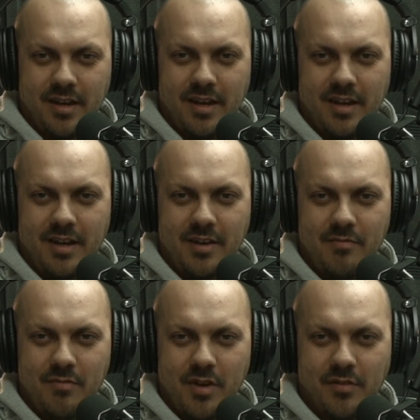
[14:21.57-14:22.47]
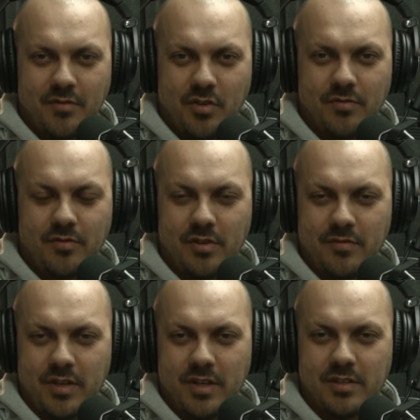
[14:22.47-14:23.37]
that have gone fully
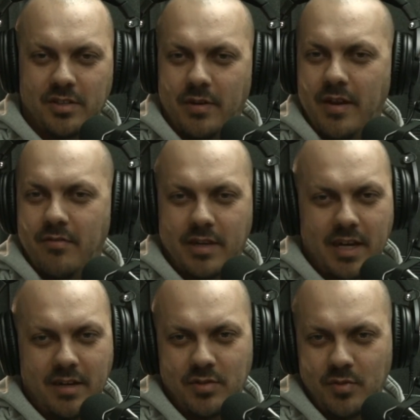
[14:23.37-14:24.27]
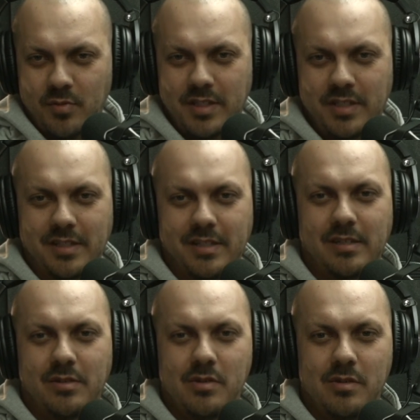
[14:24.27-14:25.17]
vegan, so at every council meeting and
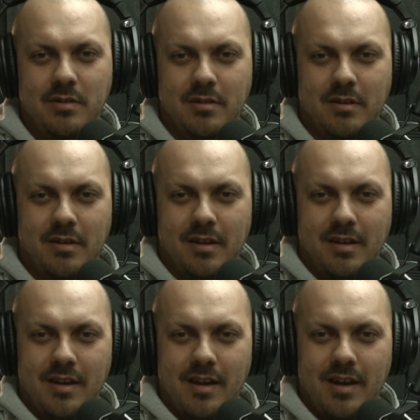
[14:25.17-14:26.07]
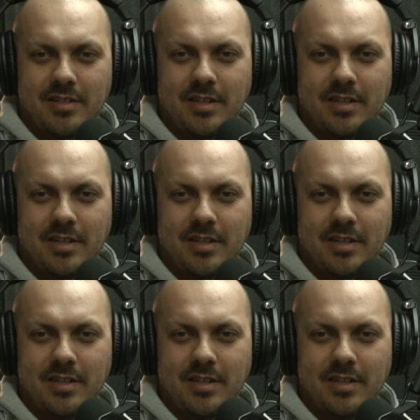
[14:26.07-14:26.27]
so on.